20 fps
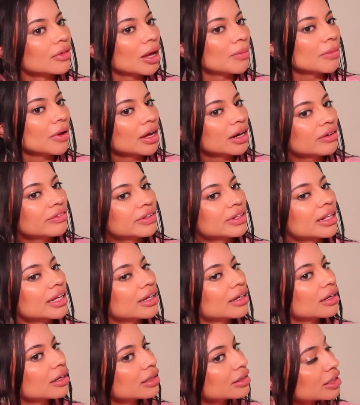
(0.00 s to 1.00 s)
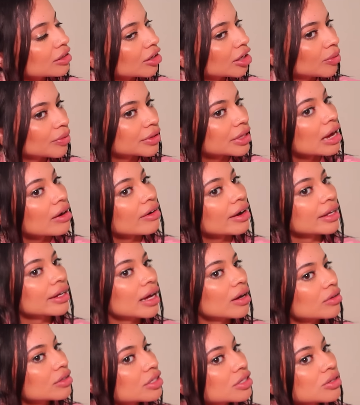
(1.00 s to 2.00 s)
I'm kind of in like dealing with that right
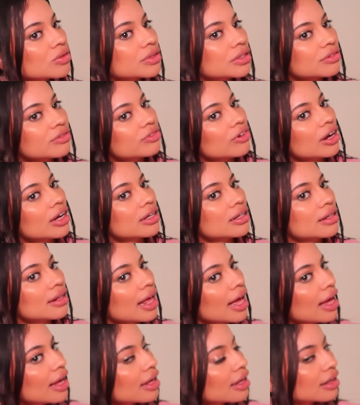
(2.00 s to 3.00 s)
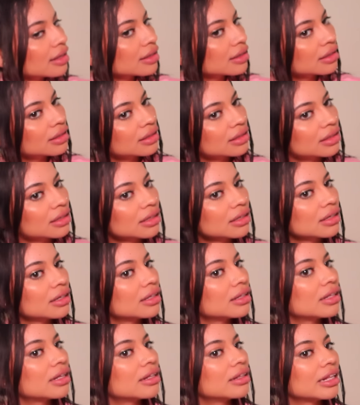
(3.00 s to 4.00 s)
now too with a friend that
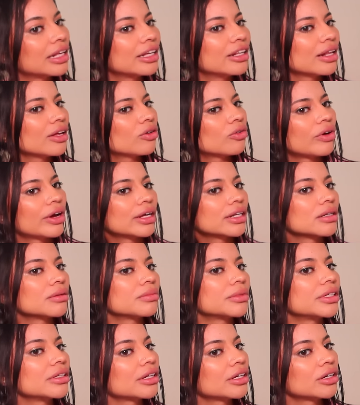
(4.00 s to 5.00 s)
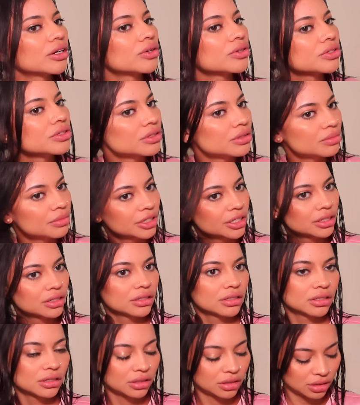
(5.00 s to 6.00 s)
they like randomly like ghosted me
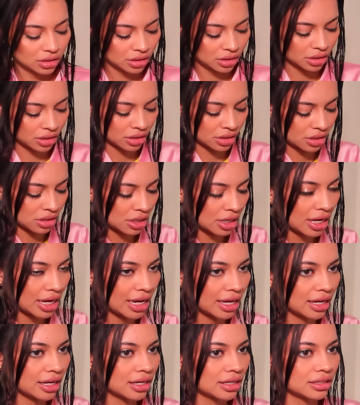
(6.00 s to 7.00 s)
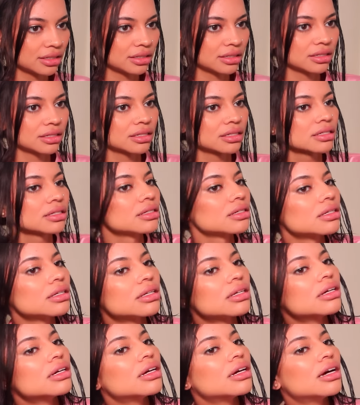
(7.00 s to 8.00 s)
and
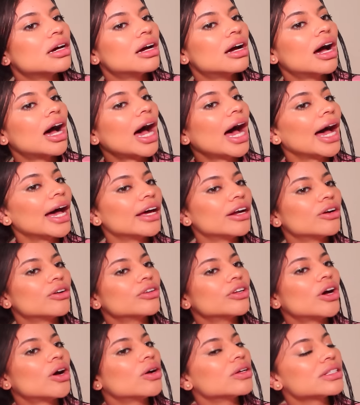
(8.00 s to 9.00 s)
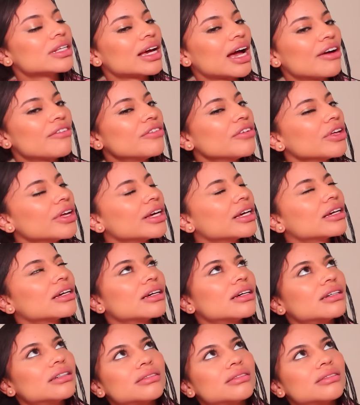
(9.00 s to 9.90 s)
I don't know it's like I feel like